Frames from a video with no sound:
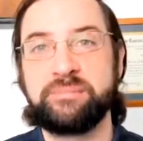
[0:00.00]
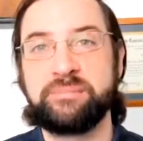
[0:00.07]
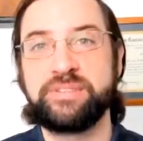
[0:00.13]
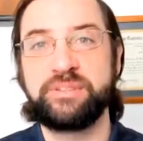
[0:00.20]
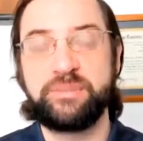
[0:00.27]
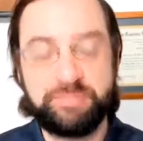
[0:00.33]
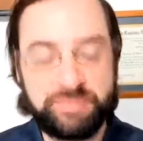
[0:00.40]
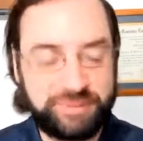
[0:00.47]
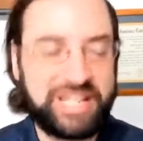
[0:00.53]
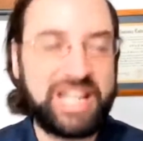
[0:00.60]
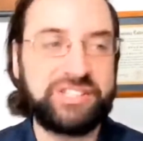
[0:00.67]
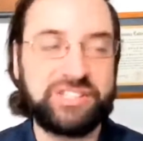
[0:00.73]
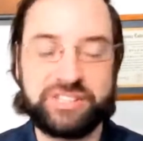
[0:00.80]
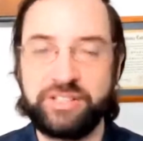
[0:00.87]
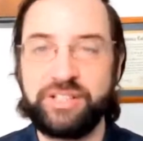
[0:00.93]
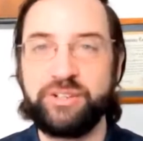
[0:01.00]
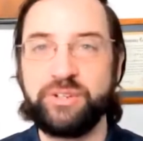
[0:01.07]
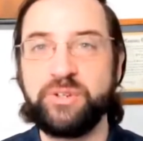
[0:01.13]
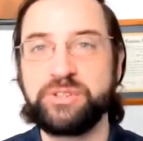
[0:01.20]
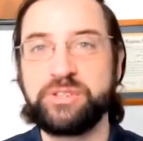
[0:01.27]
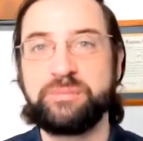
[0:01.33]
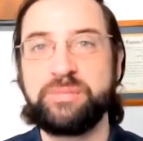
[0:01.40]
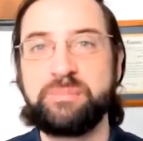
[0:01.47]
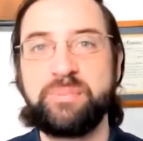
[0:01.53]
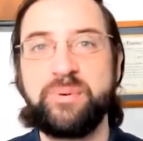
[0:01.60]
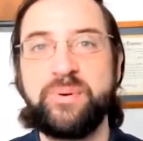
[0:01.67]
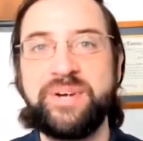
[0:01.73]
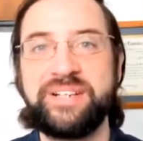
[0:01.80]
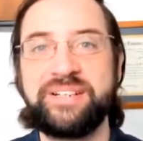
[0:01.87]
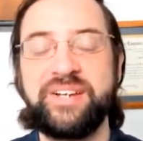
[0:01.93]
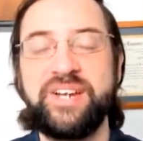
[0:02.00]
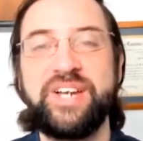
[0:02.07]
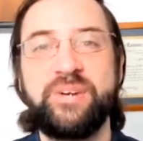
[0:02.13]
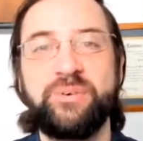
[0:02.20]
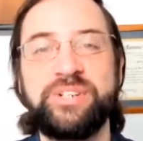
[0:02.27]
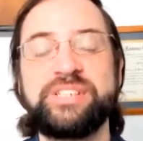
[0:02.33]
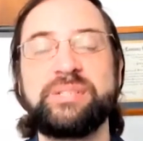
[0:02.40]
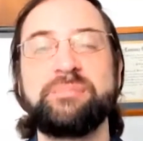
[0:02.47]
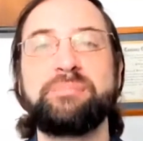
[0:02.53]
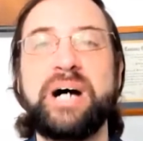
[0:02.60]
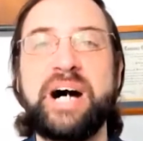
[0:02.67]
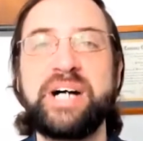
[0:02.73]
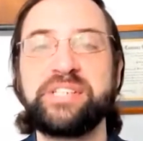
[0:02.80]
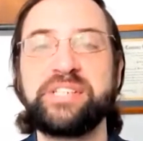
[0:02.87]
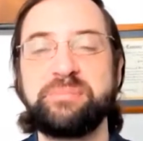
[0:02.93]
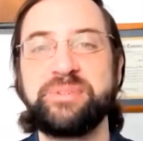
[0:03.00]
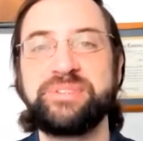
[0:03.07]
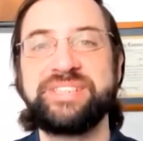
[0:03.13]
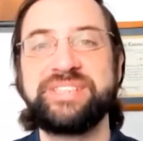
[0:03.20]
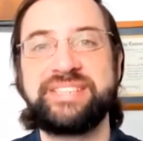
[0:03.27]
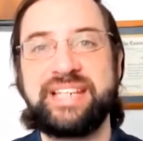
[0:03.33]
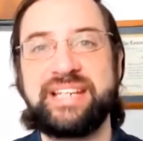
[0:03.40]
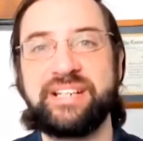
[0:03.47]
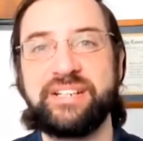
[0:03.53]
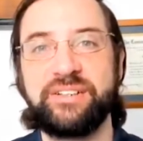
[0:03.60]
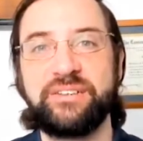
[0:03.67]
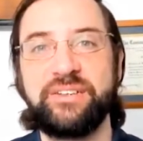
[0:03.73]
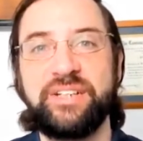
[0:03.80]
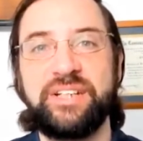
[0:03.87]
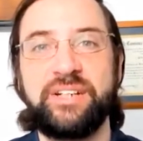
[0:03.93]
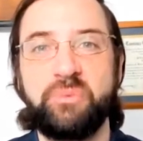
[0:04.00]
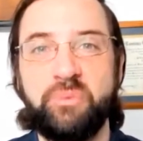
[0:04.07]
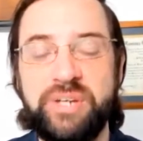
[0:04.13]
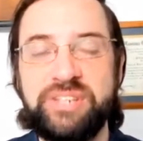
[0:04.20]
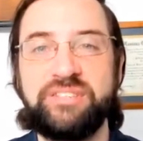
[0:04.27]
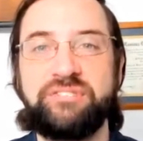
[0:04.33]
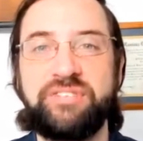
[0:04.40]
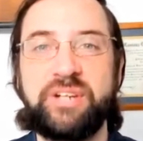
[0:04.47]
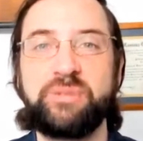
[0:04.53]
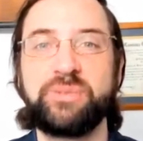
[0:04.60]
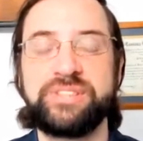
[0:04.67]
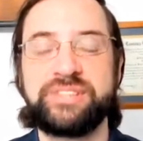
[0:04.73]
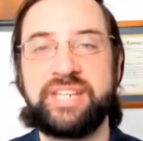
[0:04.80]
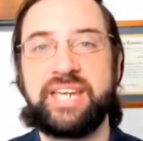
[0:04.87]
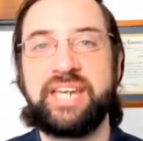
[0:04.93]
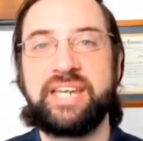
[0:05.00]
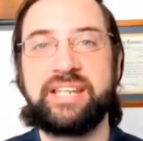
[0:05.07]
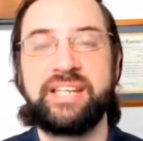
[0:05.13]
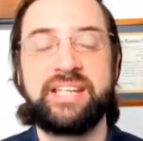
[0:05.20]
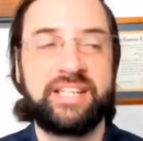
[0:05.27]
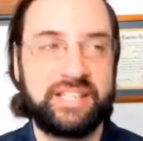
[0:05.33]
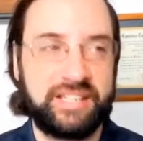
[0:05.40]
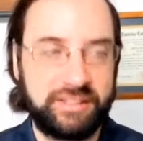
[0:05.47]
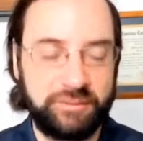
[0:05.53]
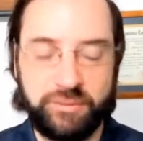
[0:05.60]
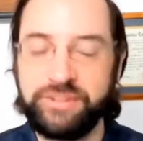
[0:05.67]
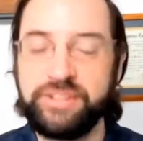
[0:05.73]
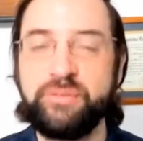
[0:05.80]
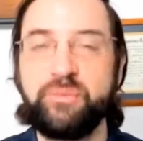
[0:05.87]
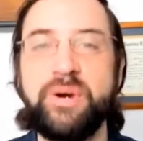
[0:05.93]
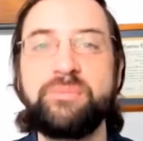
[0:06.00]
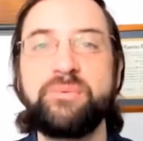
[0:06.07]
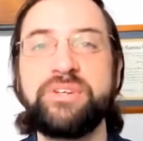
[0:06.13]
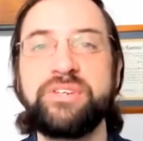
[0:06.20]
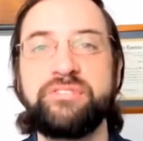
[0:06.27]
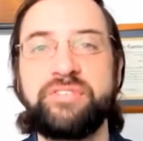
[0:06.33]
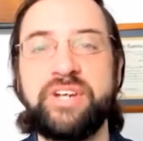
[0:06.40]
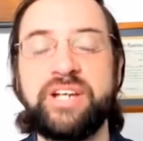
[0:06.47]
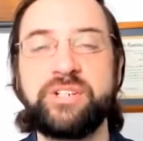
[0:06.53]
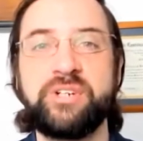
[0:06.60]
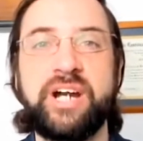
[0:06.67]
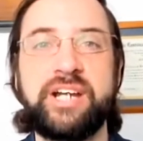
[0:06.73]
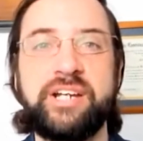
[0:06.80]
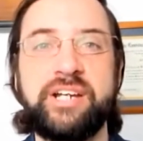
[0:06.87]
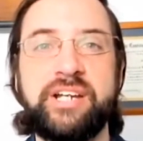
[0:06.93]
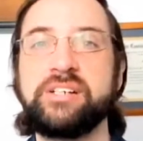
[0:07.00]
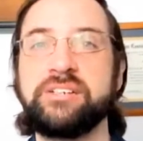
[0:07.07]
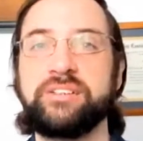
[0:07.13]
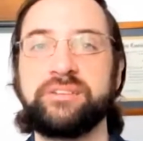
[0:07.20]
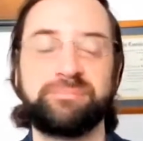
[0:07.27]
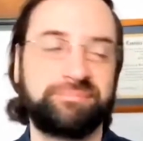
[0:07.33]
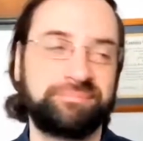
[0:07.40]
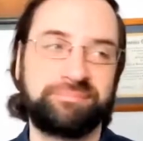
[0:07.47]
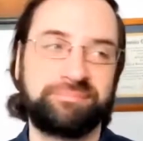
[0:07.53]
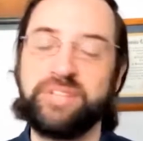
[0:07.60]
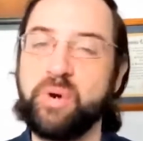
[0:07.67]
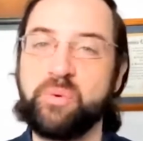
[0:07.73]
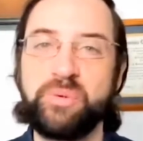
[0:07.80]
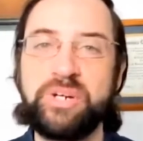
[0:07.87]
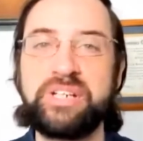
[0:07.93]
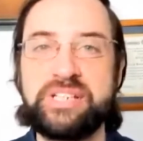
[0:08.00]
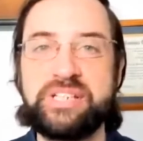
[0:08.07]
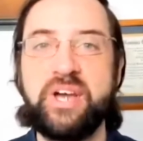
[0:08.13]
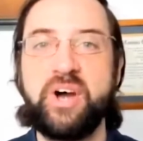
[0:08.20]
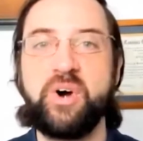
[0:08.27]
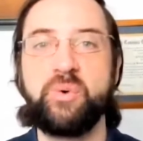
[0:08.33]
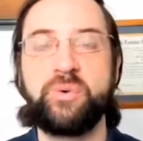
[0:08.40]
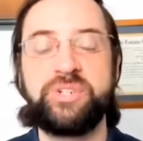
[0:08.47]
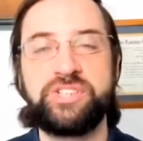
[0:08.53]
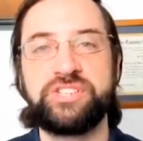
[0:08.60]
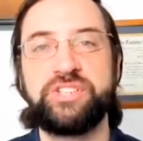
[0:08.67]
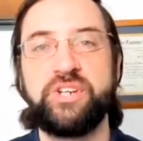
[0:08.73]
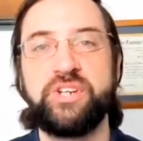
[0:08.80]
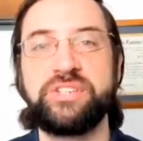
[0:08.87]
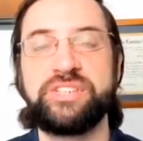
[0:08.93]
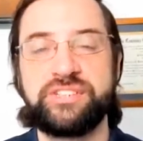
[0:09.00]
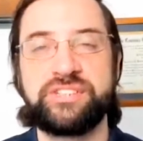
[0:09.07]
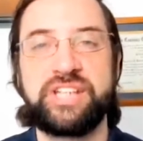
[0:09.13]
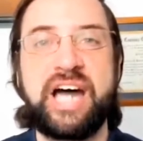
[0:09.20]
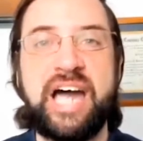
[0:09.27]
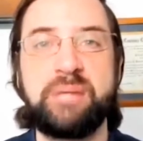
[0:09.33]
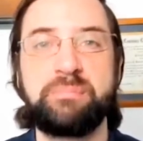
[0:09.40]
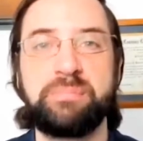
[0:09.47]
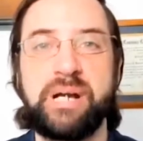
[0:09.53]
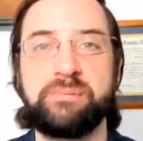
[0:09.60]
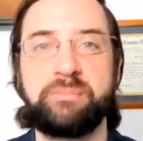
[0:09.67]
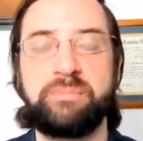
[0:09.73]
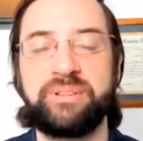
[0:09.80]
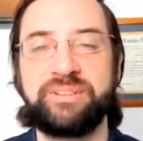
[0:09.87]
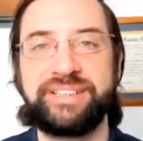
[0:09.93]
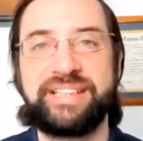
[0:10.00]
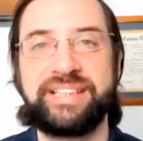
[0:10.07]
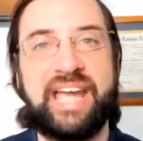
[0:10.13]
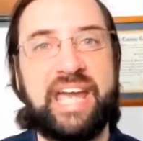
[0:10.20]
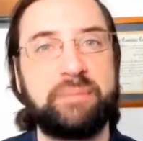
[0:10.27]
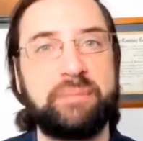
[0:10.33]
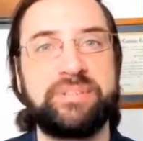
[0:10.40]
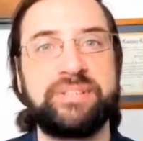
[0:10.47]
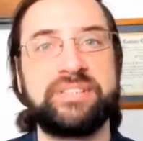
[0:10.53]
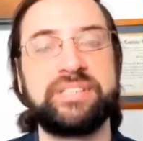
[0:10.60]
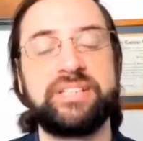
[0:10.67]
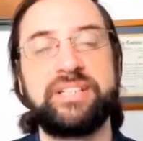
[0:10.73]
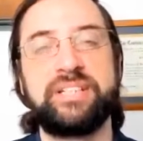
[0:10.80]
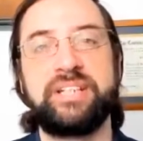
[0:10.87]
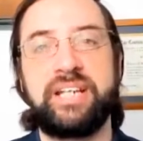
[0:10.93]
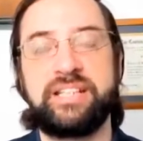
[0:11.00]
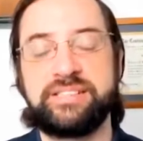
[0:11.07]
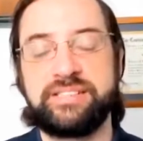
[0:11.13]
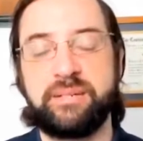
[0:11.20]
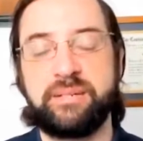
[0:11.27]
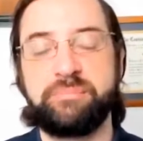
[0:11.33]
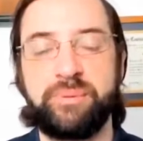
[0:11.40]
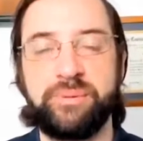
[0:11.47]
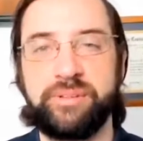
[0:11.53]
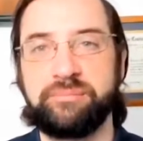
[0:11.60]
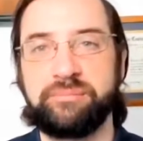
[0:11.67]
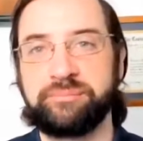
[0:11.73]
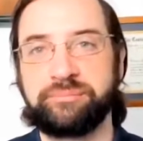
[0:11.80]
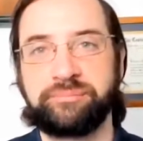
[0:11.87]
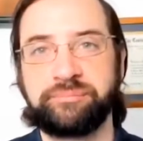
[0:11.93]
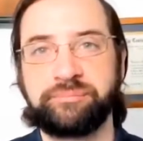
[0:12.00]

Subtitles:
But that just goes to my point where it's impossible to tell when the Fed will say, when will the Fed cry uncle? We don't really know. We just know that there's a high probability that happens at some point.